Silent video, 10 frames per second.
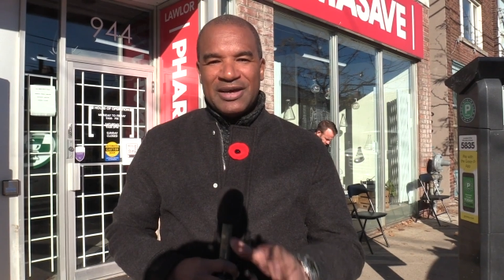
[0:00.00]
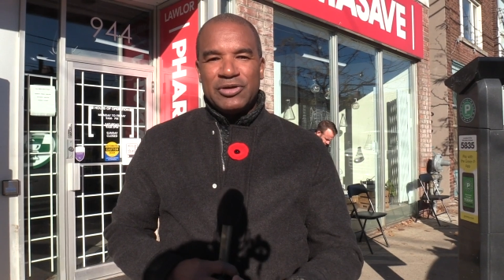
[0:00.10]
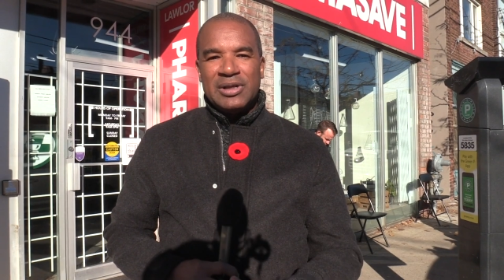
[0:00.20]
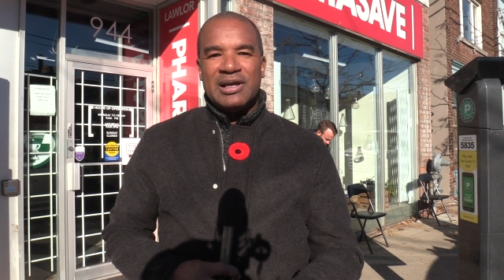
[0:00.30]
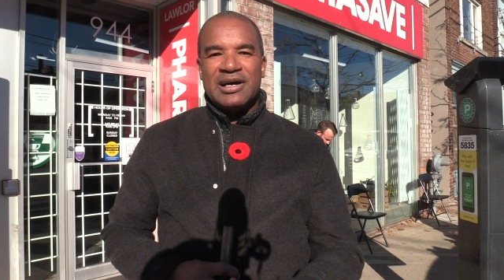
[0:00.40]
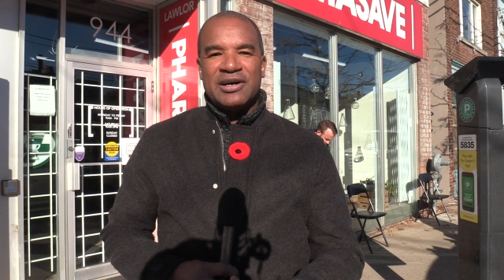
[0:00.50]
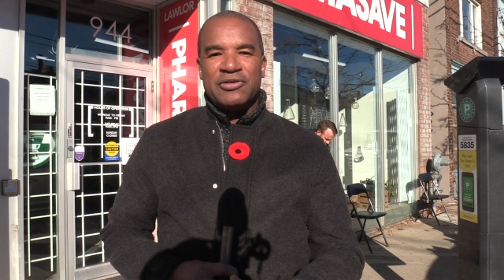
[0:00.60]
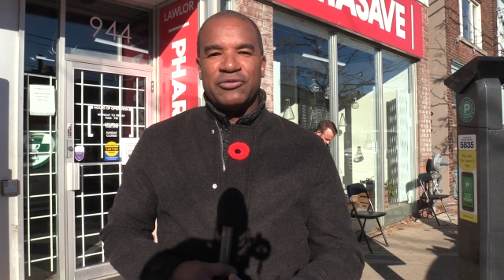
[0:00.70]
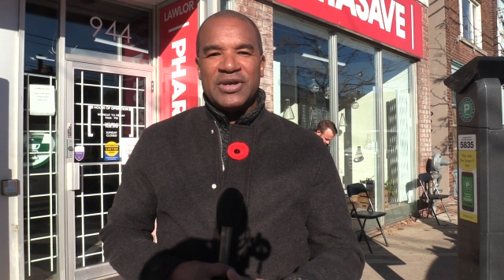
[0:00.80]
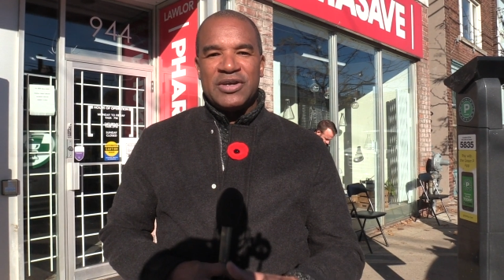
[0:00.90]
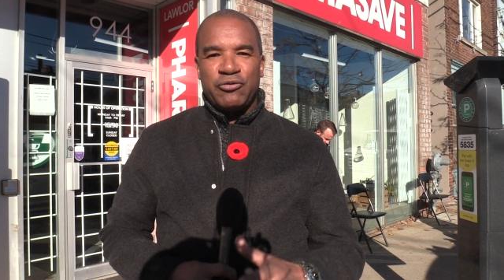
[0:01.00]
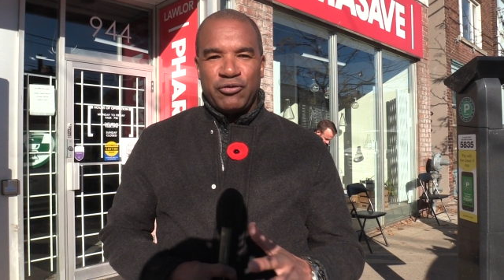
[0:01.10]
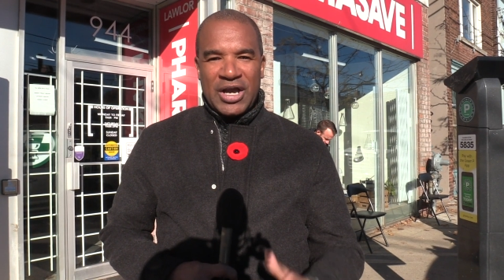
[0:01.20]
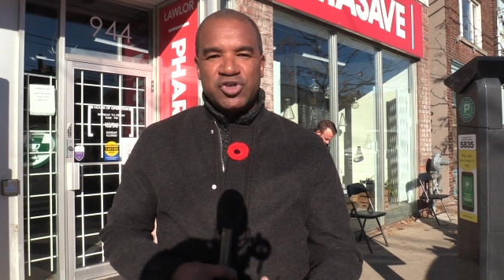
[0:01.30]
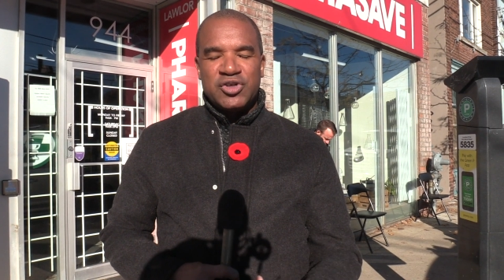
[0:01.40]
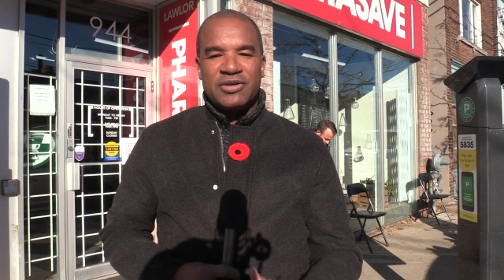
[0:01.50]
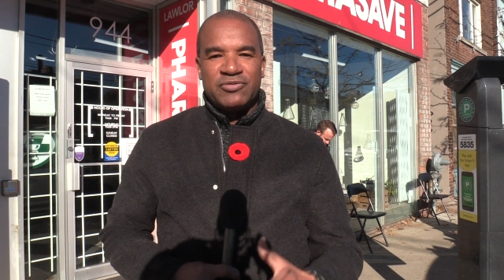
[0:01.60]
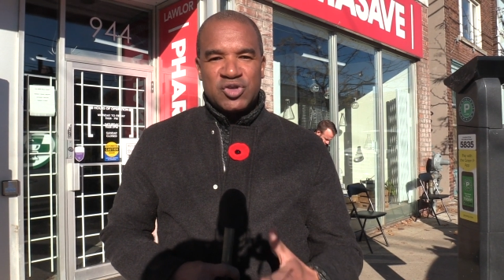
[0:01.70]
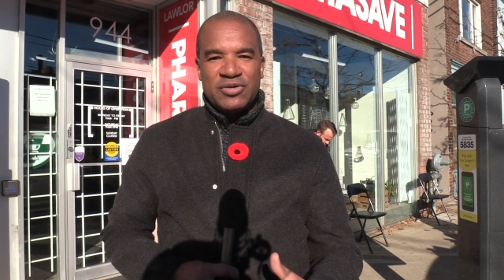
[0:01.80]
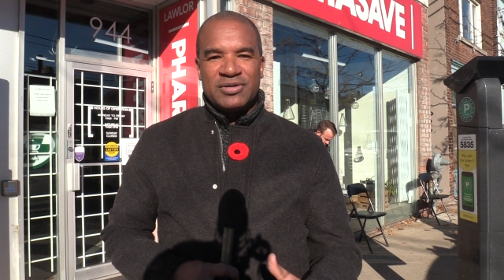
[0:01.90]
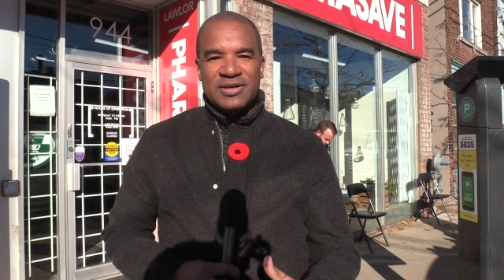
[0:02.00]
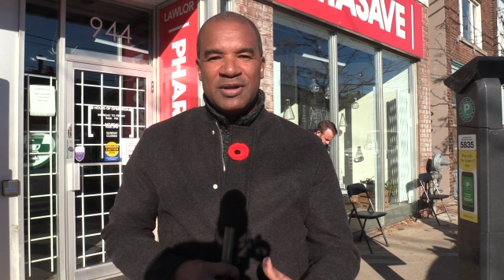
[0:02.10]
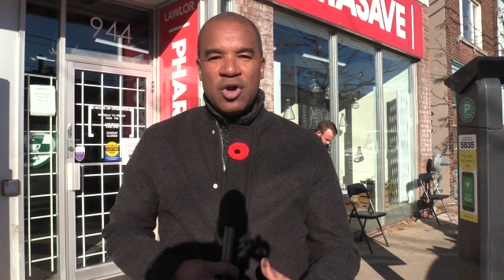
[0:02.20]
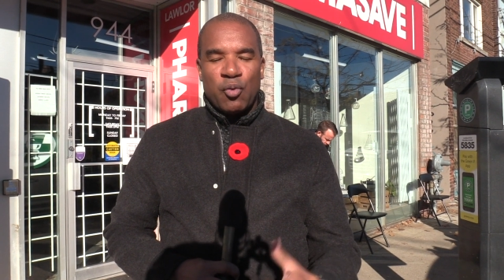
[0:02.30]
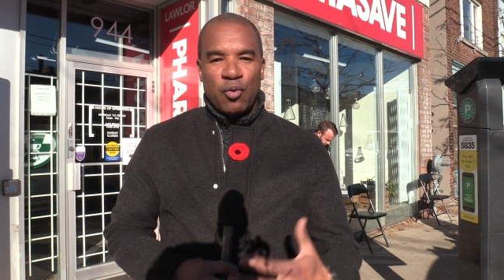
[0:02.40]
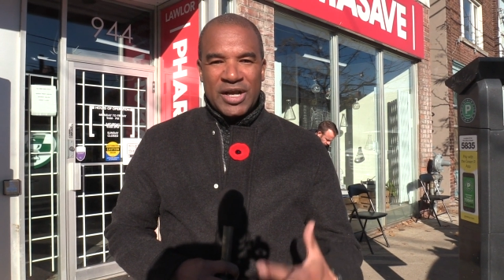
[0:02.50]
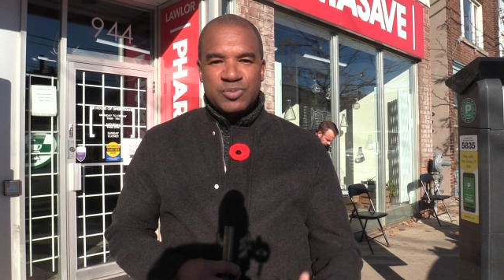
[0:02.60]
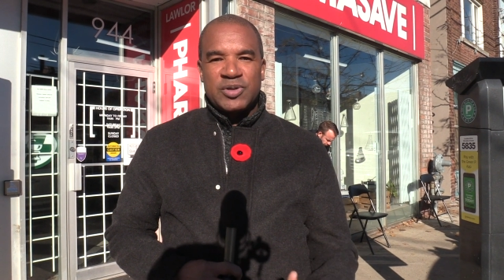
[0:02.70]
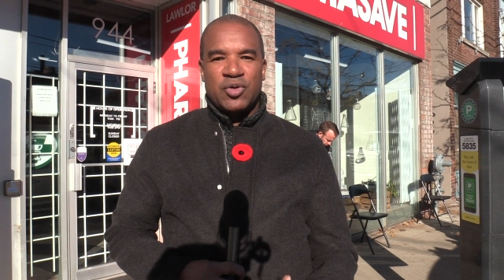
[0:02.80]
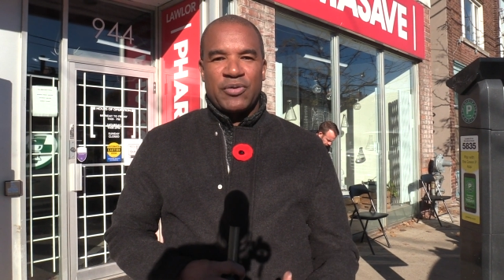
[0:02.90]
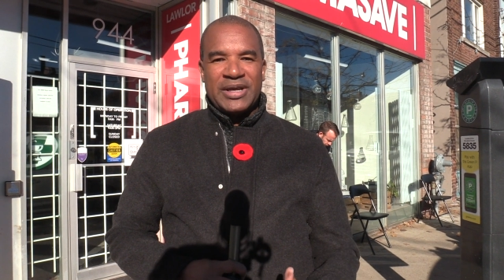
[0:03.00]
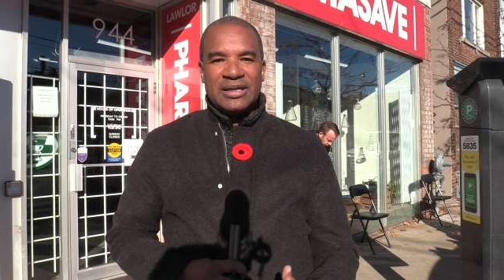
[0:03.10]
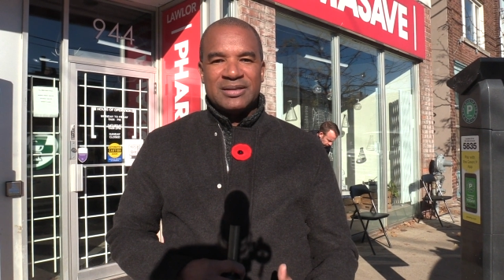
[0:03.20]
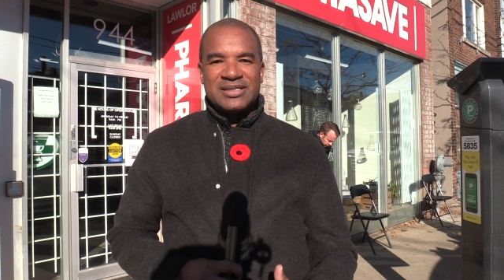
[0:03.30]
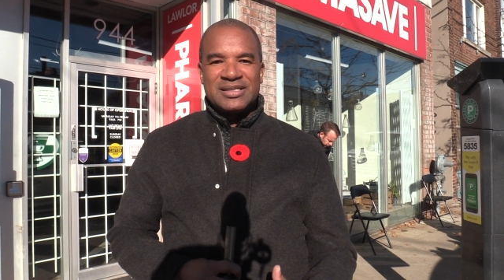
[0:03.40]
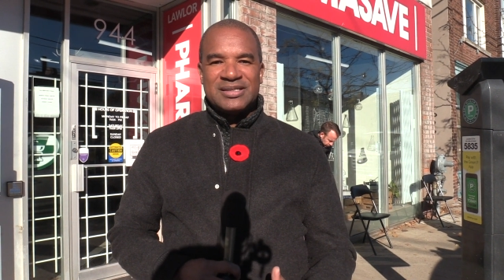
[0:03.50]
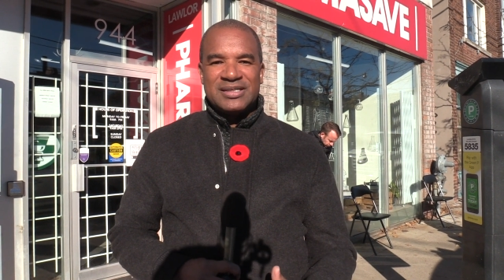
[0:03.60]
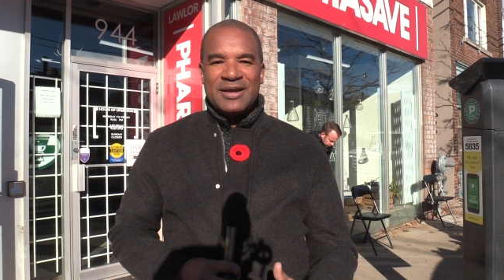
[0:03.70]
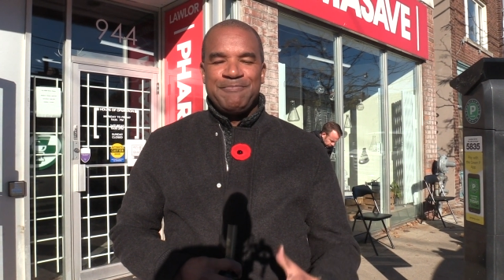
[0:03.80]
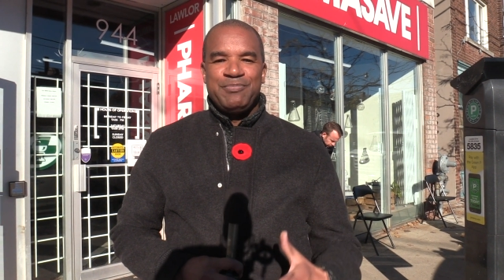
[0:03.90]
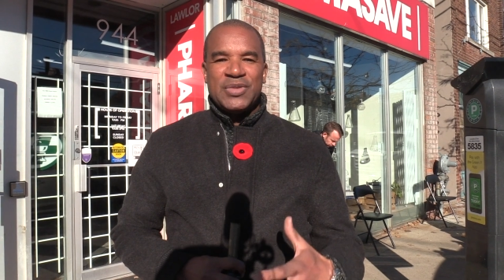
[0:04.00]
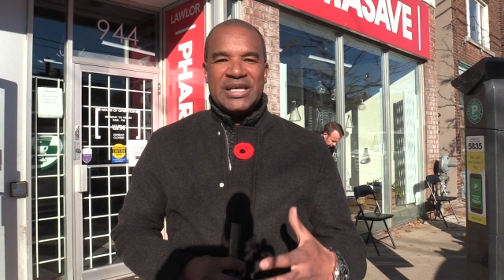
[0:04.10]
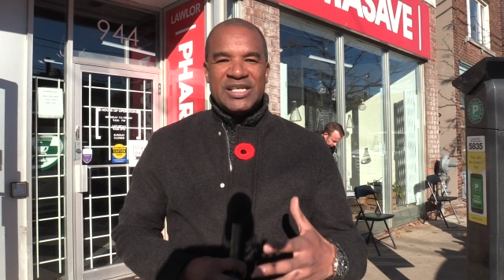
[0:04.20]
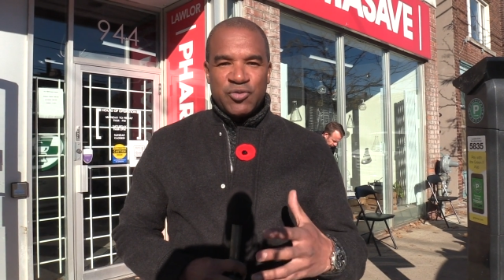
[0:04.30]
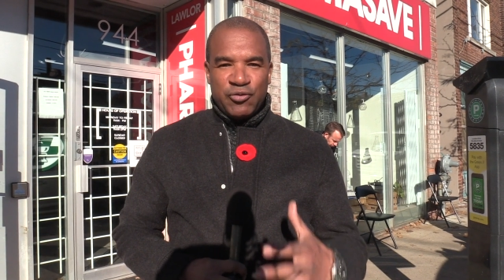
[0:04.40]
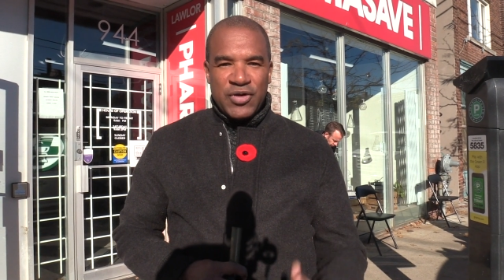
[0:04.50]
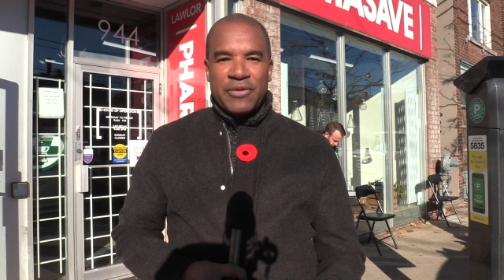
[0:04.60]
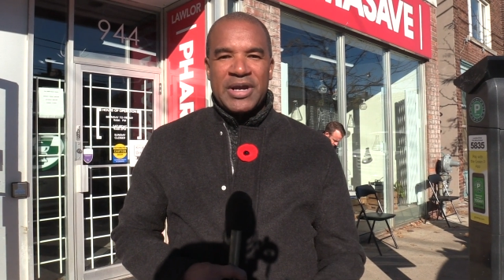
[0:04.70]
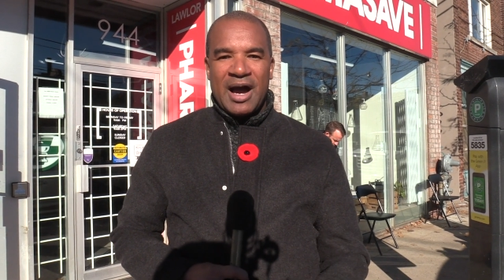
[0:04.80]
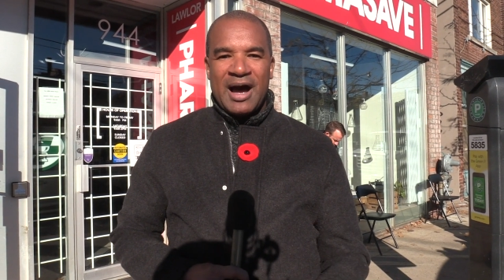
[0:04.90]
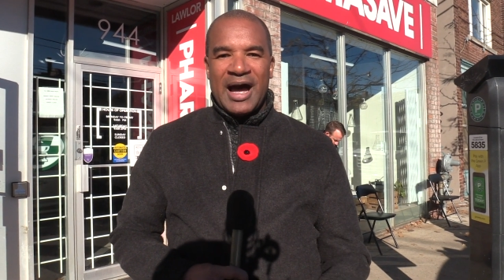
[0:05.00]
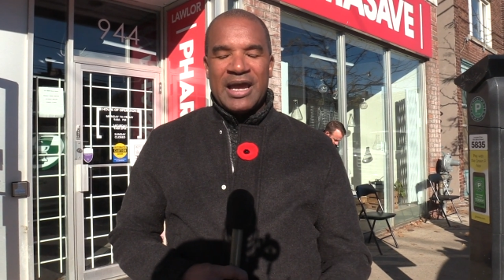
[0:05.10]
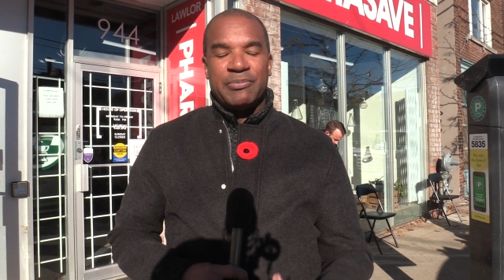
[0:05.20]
level of infection of certain respiratory illnesses is very high,